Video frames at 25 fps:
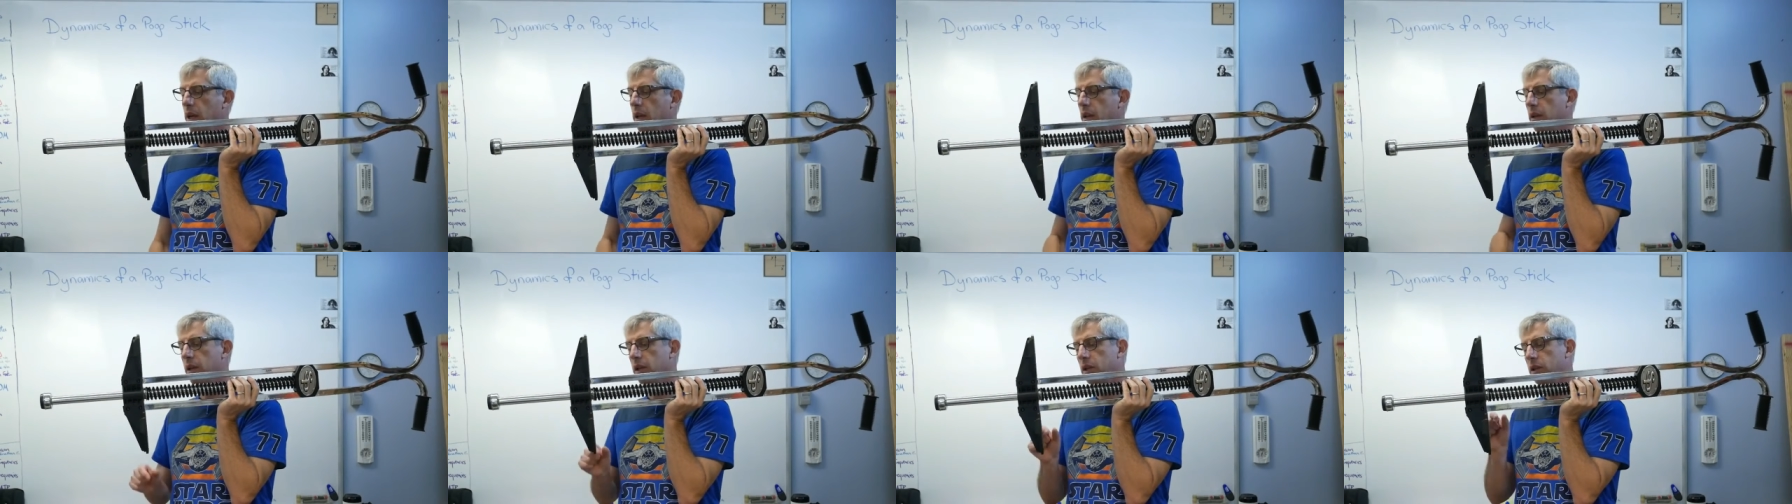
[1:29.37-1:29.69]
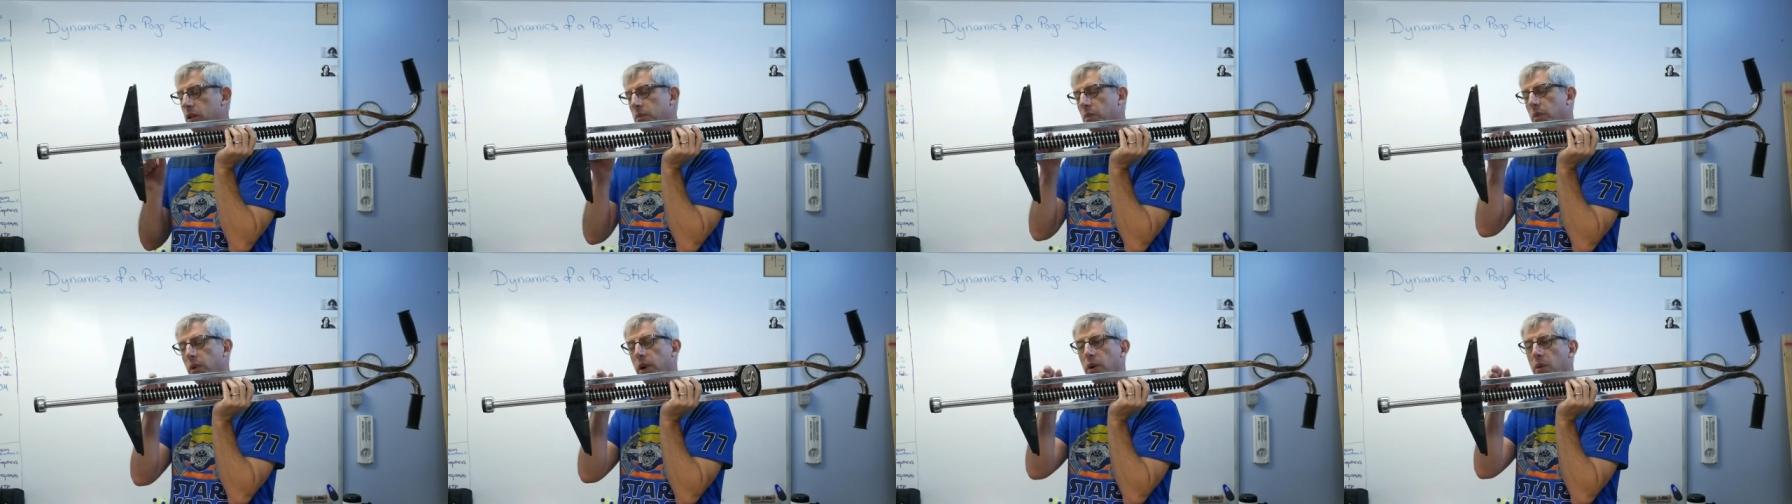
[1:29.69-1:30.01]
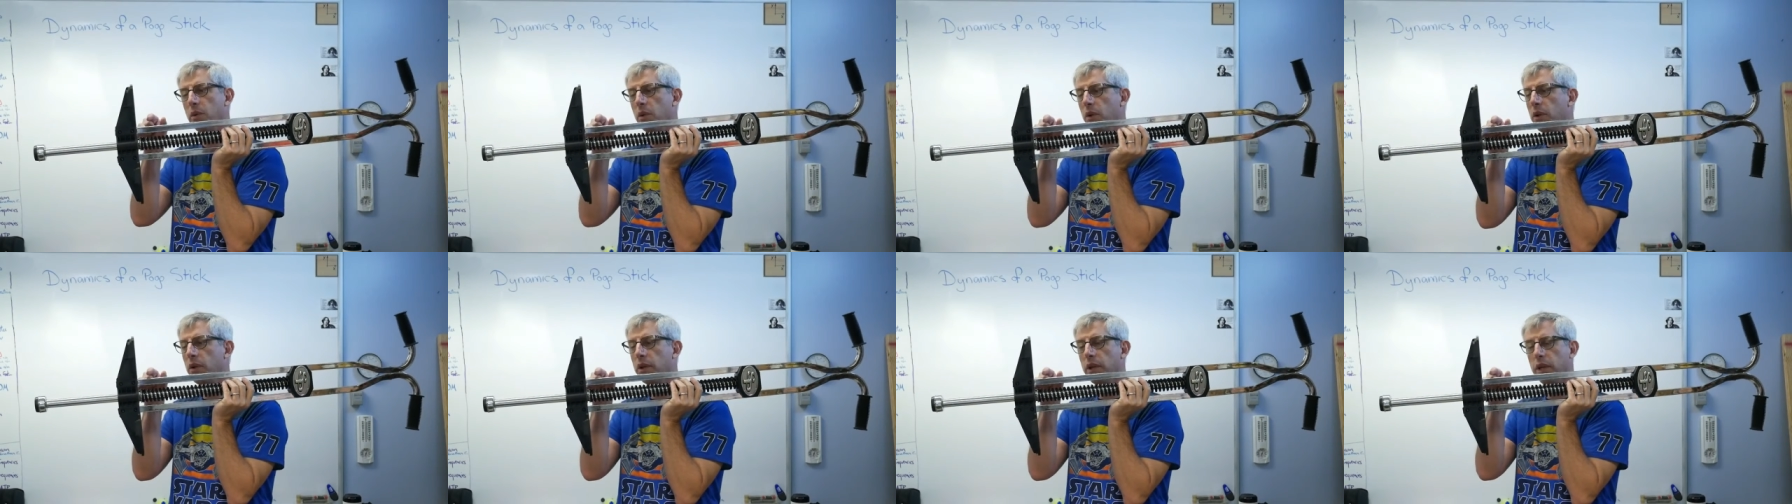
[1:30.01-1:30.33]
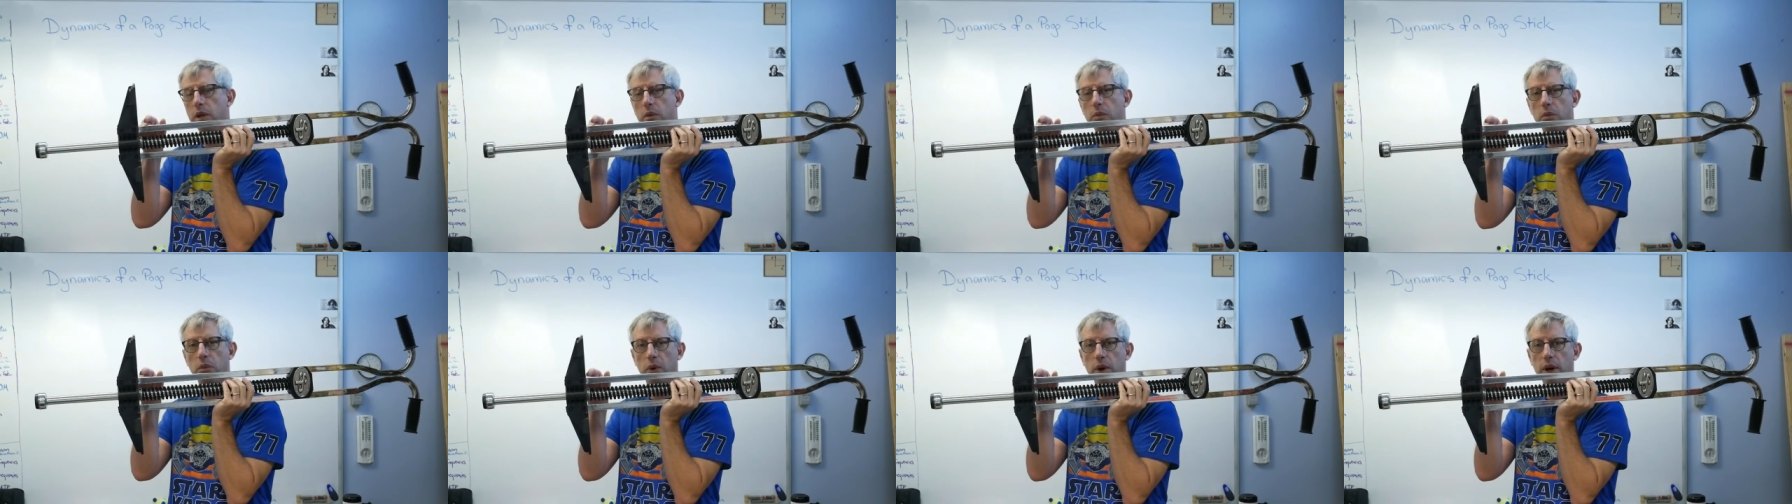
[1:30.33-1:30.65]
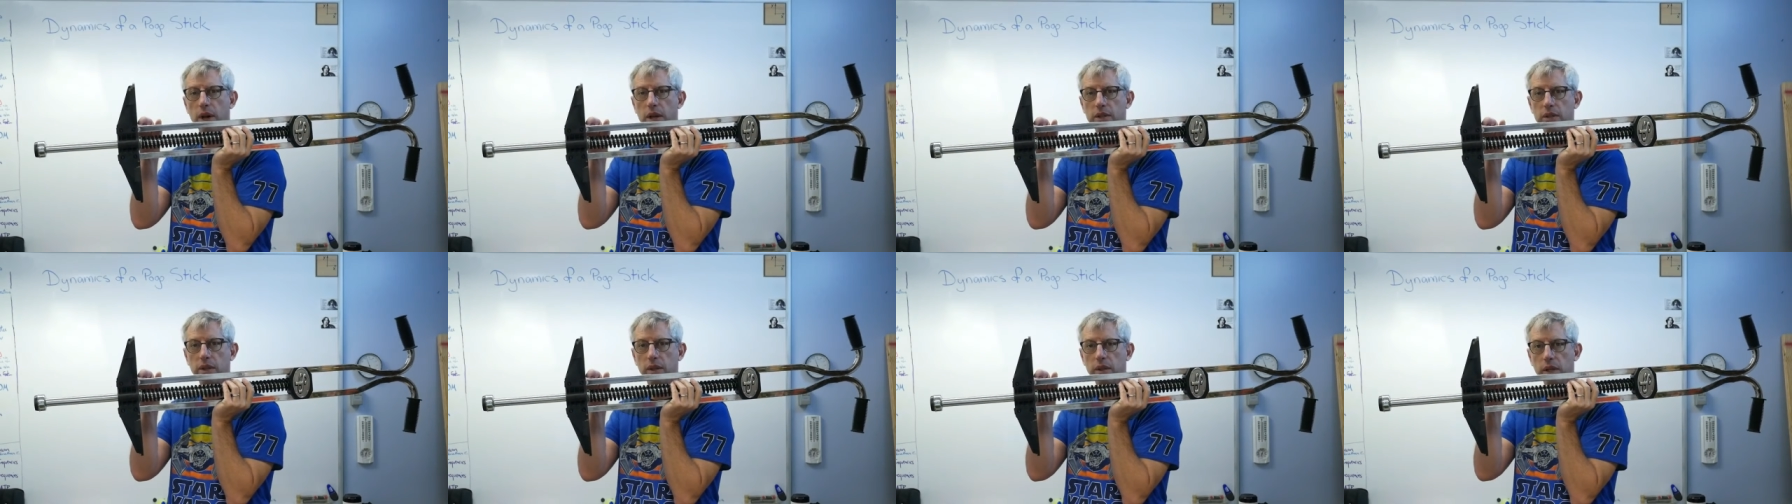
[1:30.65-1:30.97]
this spring will only
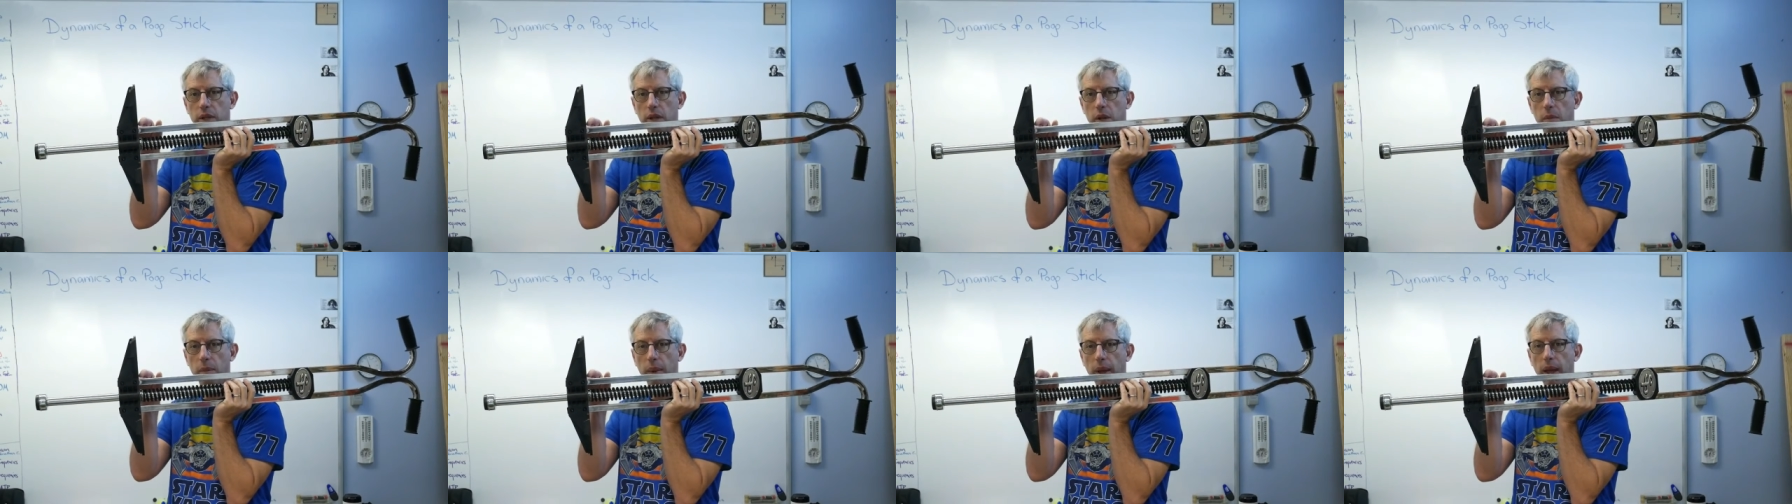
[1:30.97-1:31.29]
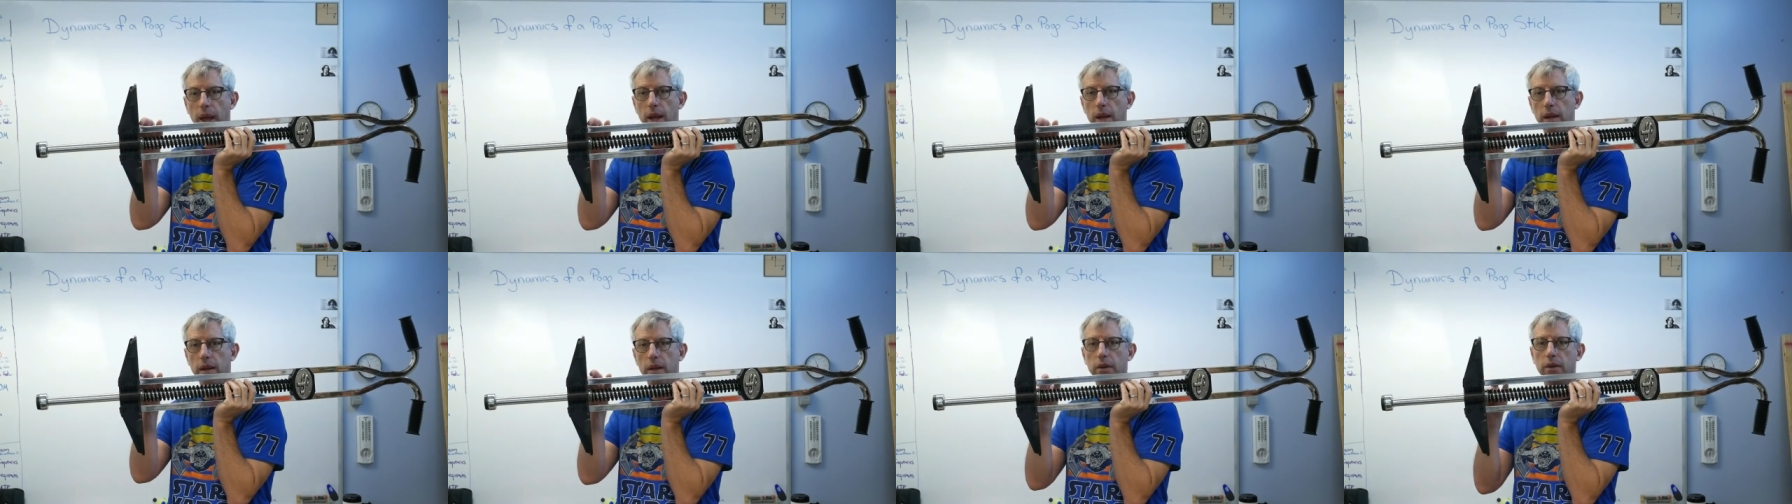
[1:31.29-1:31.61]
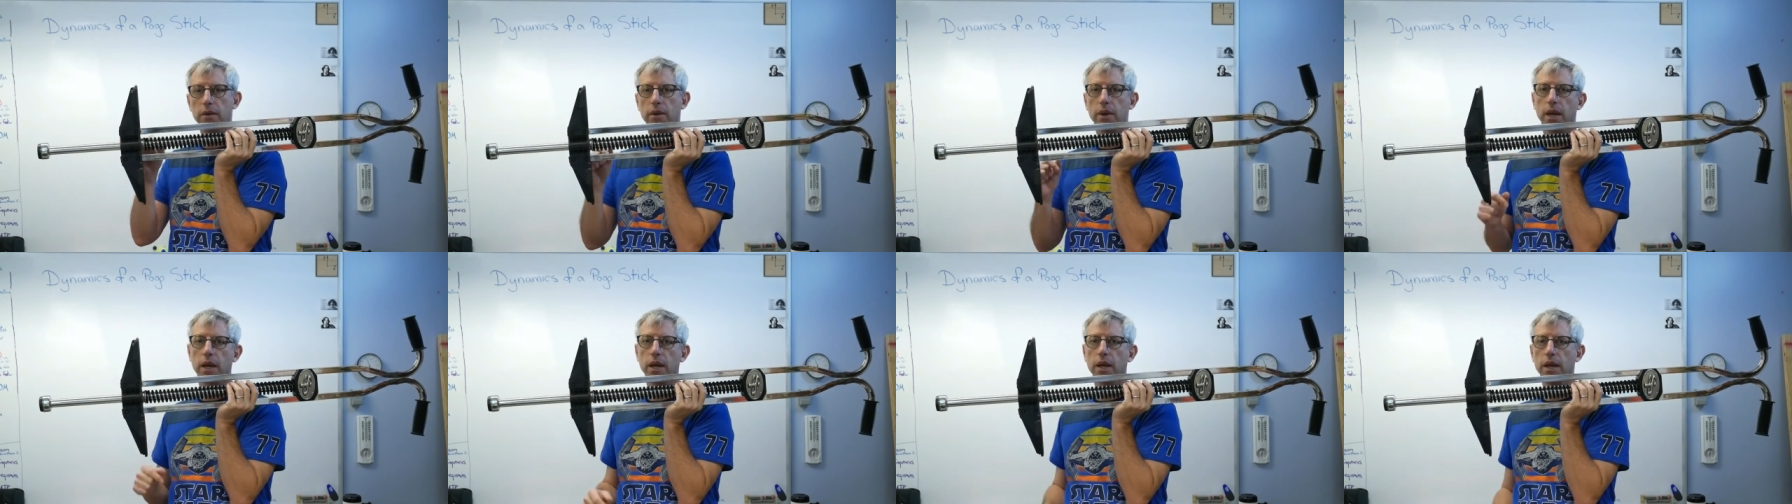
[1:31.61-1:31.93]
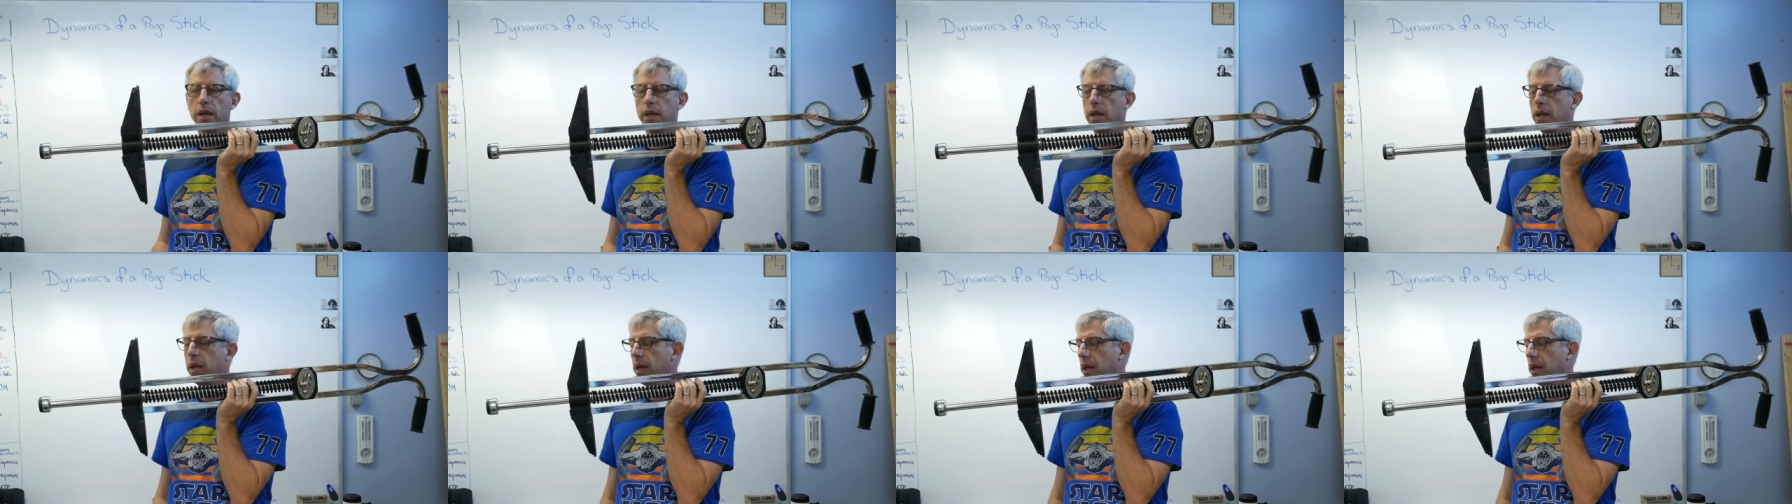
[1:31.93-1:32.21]
compress a little bit, okay?